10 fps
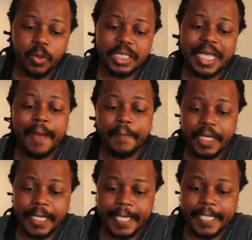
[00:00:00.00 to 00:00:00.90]
what's
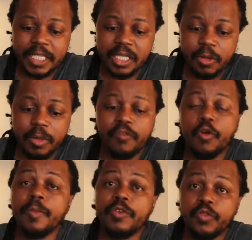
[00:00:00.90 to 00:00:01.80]
happening is that there'll be
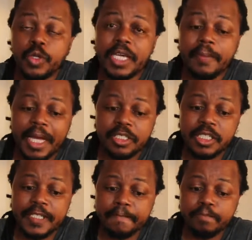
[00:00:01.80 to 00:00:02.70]
four-day
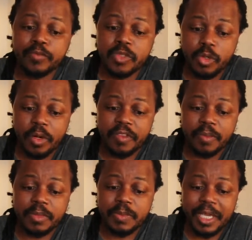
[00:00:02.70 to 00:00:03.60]
matches. Two of
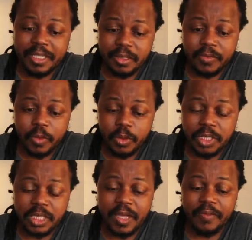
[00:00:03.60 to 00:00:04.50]
them penciled for
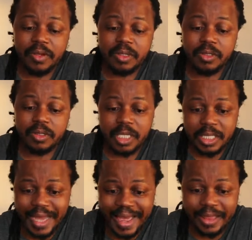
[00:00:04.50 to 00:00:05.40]
7th to the
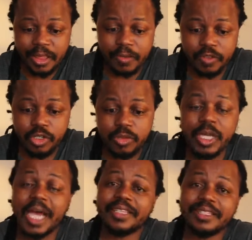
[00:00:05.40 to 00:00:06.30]
10th of
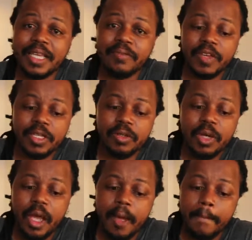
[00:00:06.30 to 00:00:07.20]
June at the same venue,
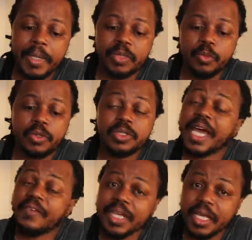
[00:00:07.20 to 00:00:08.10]
but we also
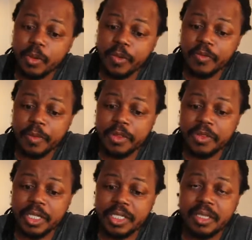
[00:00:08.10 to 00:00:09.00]
have another one from the
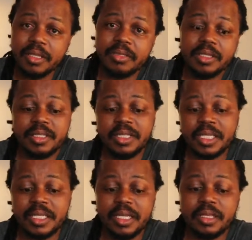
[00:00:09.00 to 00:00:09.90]
13th to the
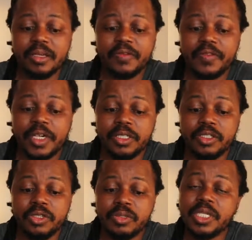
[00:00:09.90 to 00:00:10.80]
16th of
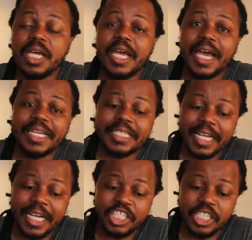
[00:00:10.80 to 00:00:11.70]
June at
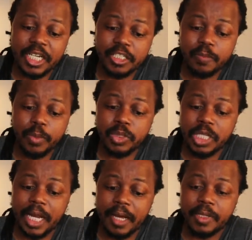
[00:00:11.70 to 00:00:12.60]
Takashinga Sports
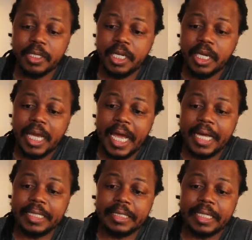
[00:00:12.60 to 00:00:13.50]
Club. And